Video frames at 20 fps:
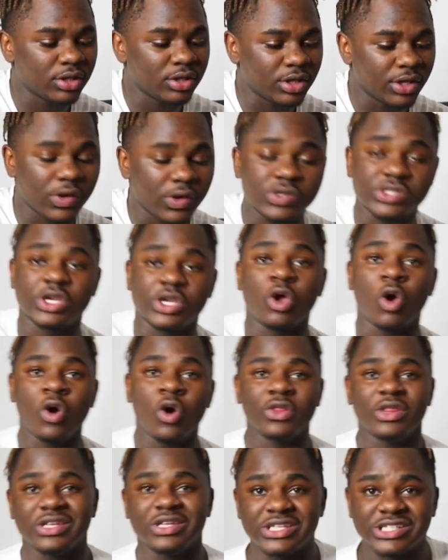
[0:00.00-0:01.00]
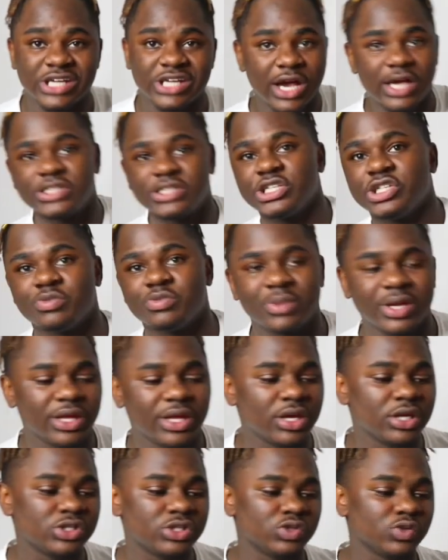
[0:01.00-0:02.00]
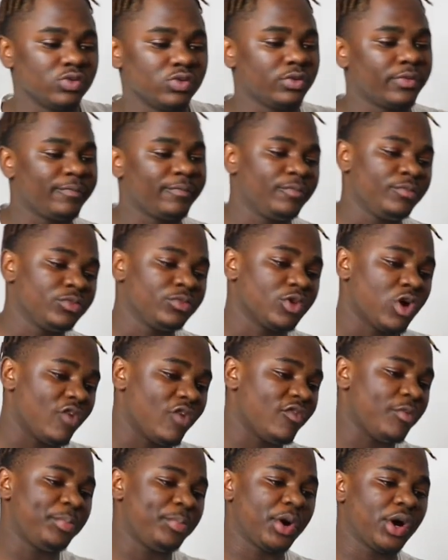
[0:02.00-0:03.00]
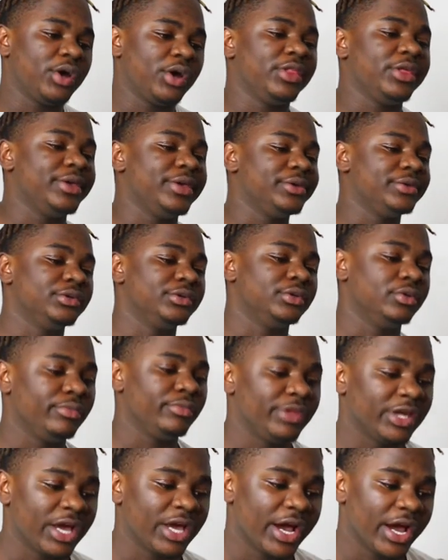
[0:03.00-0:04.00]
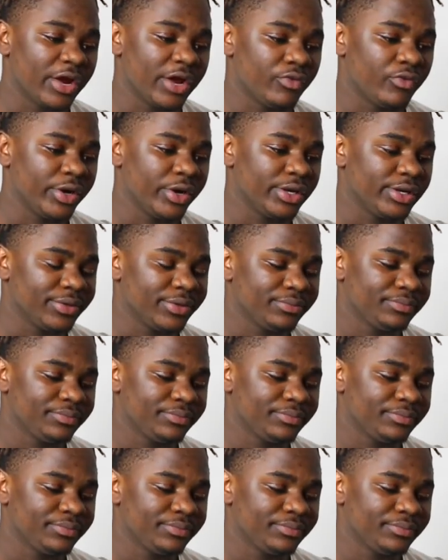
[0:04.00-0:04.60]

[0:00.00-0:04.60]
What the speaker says: using all the chances, my nigga, to overpower the guy in red.